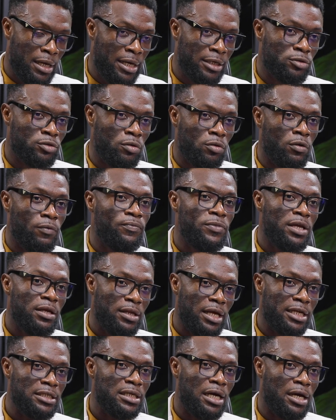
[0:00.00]
So
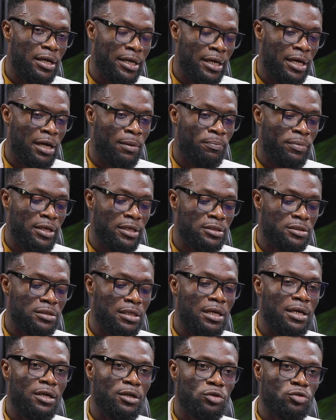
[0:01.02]
that is how it happens.
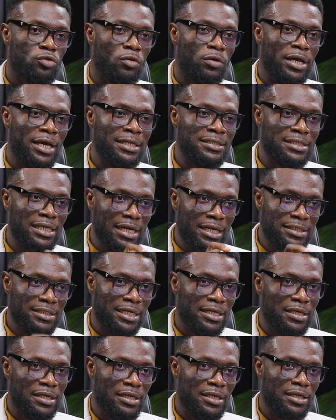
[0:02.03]
So
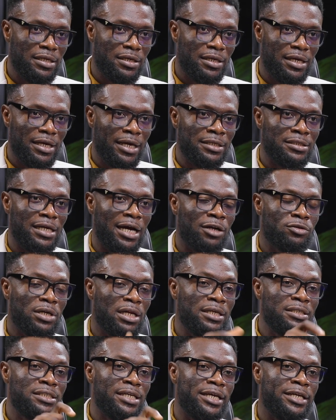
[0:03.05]
intelligently, it
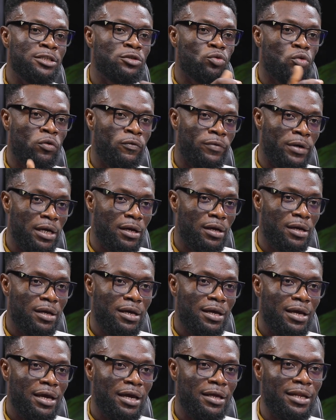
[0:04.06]
actually changes over,
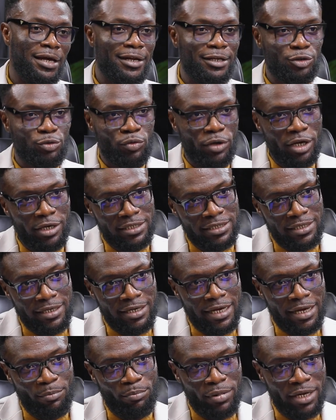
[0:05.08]
and that is where you see
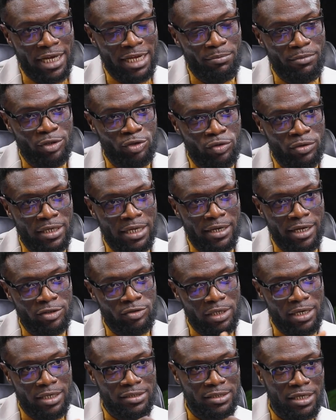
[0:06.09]
the blend between the
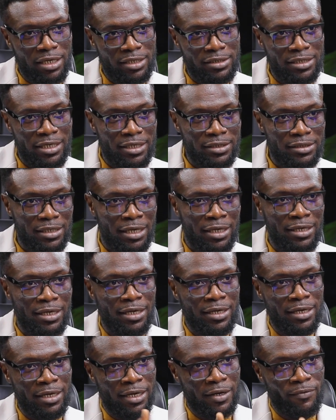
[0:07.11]
natural intelligence and
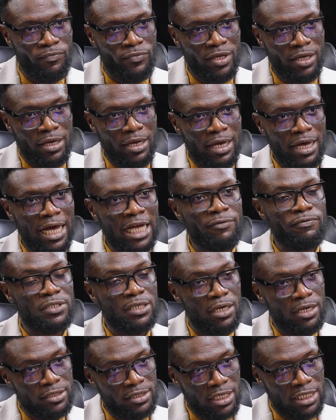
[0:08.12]
then the
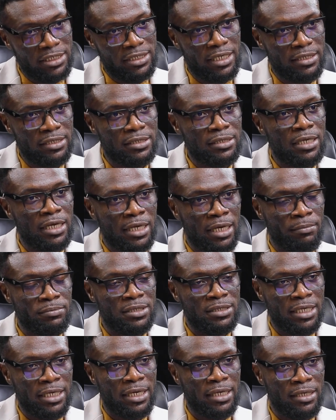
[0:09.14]
artificial intelligence
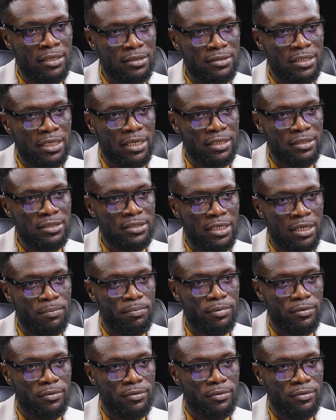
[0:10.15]
taking shape.